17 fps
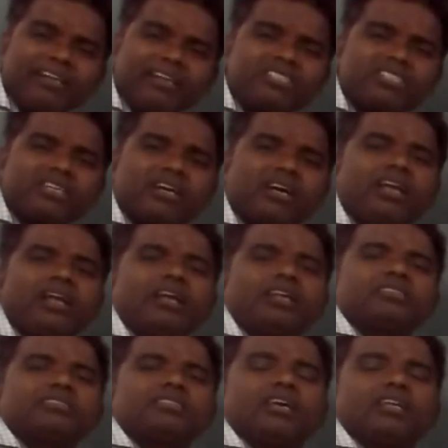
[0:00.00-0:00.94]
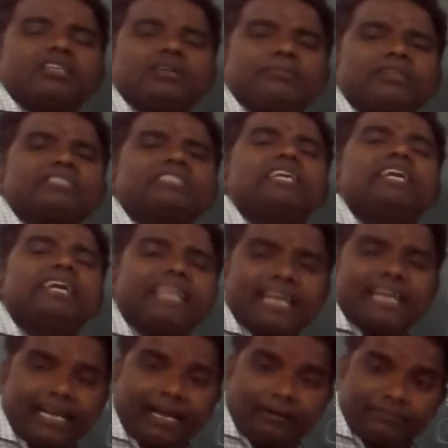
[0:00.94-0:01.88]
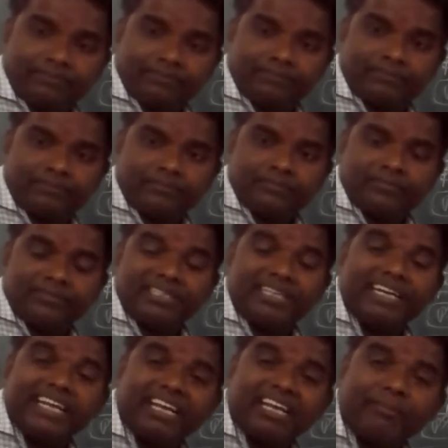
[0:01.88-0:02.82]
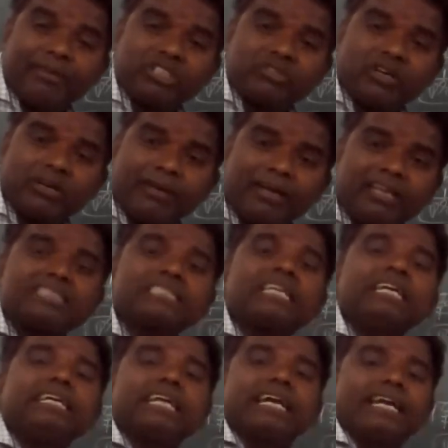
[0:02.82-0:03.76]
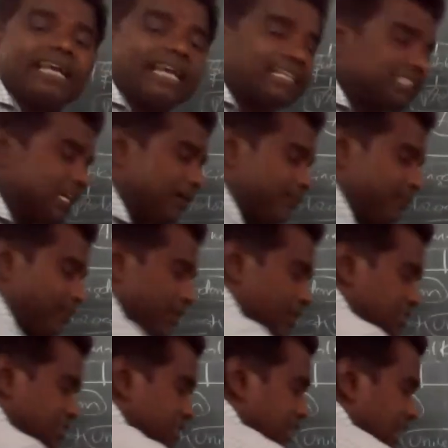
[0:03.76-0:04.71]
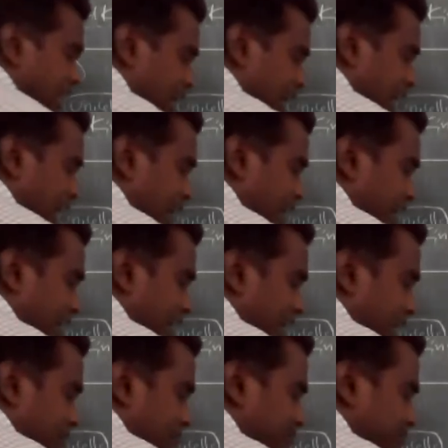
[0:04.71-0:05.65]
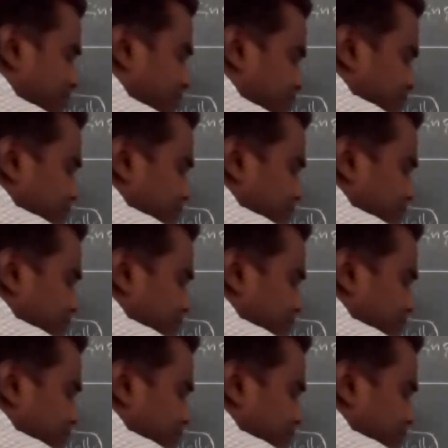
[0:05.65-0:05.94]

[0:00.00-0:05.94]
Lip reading: means that means cylindrical. Nidaria means what, ma? Cylindrical. Examples: Hydra.